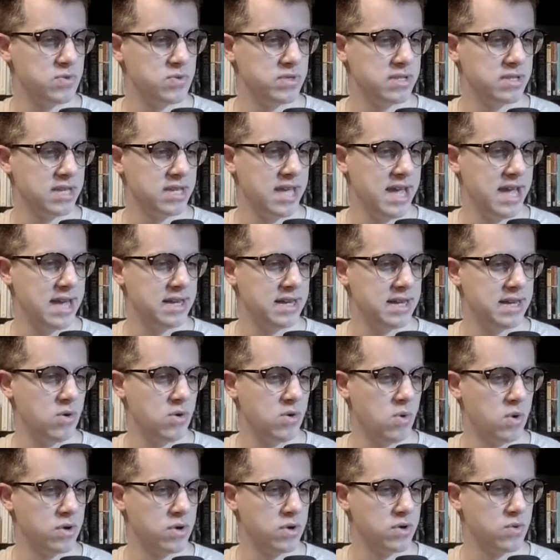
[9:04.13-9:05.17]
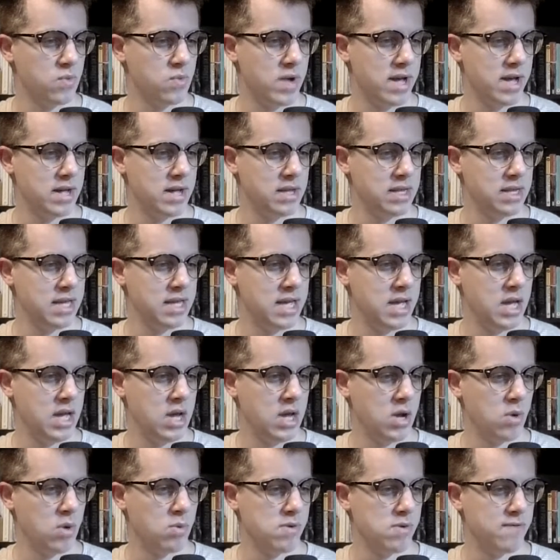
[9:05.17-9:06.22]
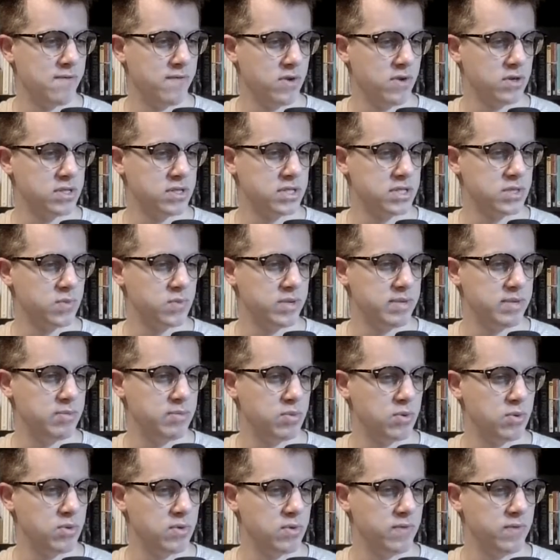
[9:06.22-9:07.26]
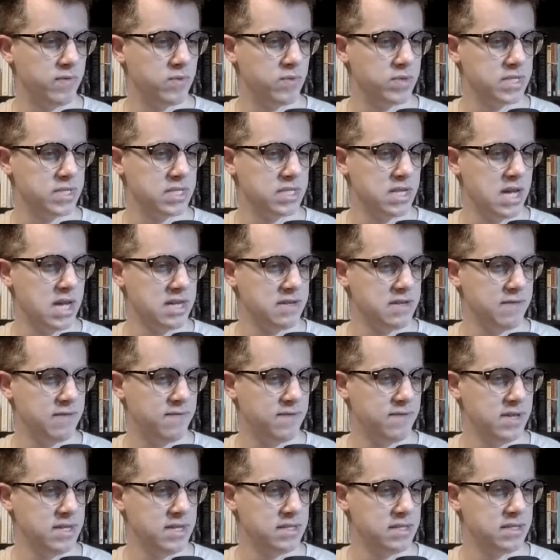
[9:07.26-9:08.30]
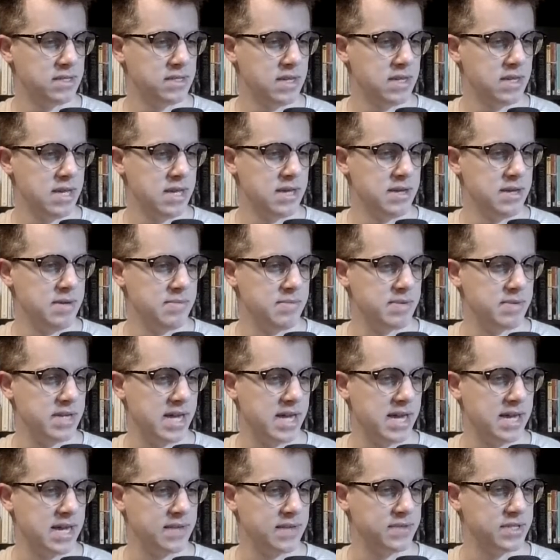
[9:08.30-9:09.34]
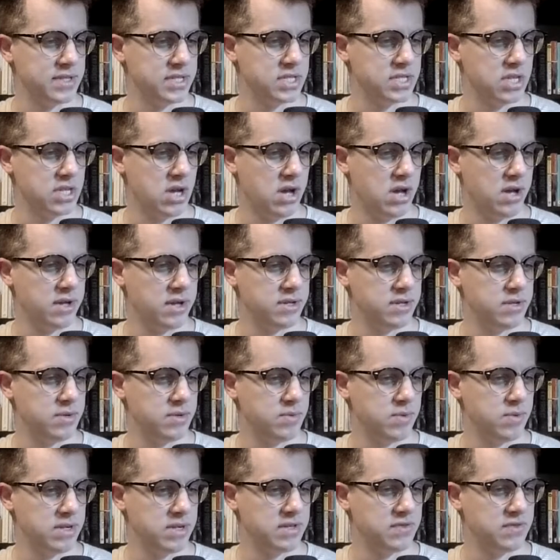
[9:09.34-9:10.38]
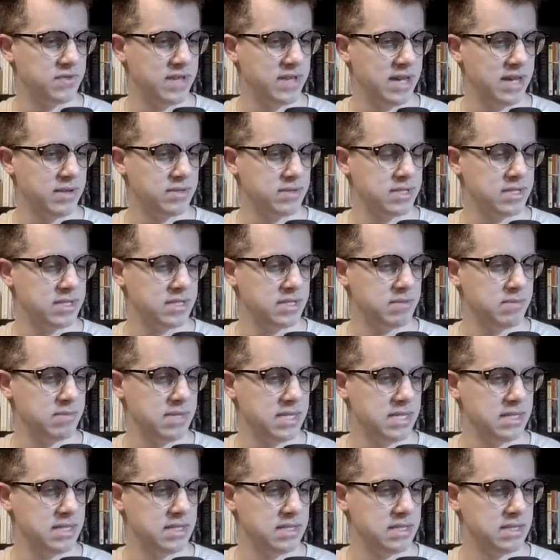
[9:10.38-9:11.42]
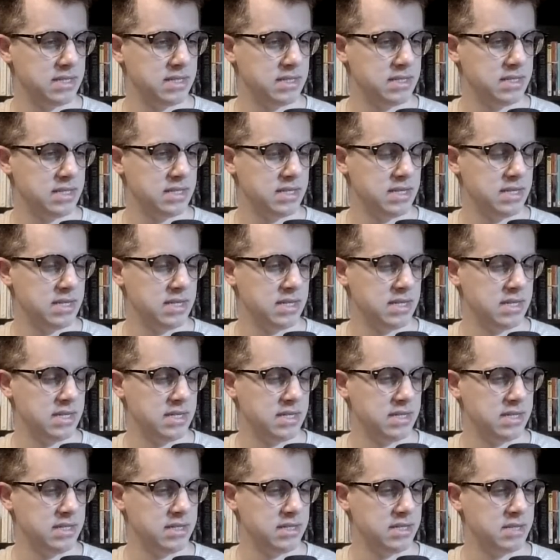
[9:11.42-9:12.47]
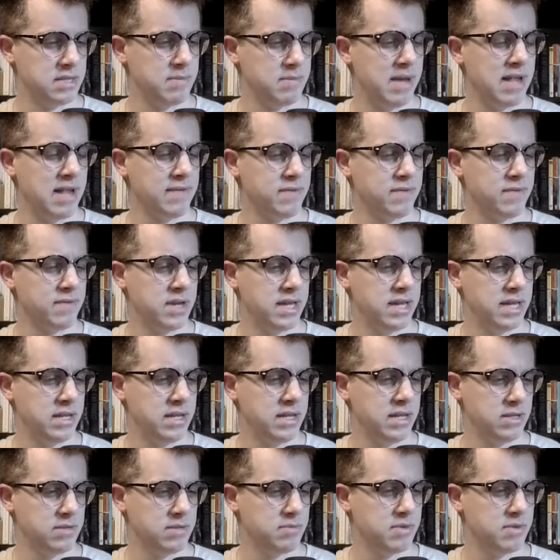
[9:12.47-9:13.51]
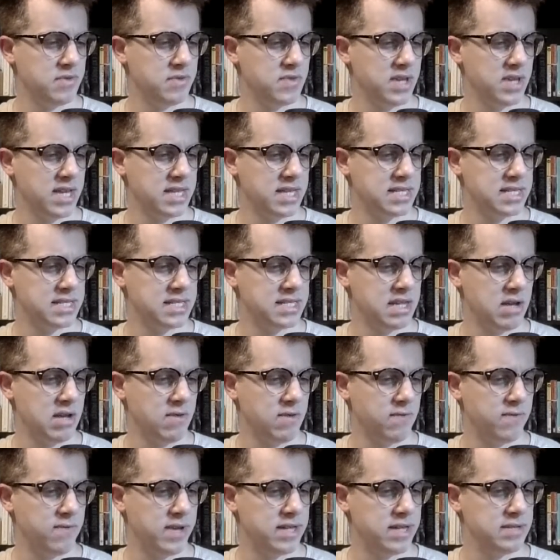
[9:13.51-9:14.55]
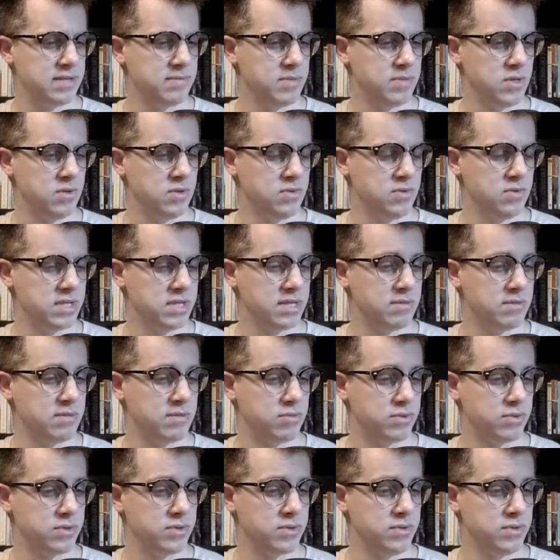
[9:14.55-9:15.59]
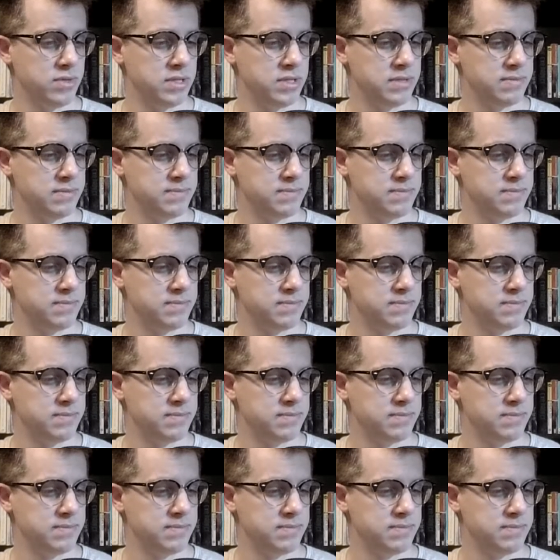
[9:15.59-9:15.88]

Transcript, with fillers: with cannon ordered well. Reverse we proved was not defeat, but the sod, what thousands meet. Does Malvern Hill bethink itself and muse and brood?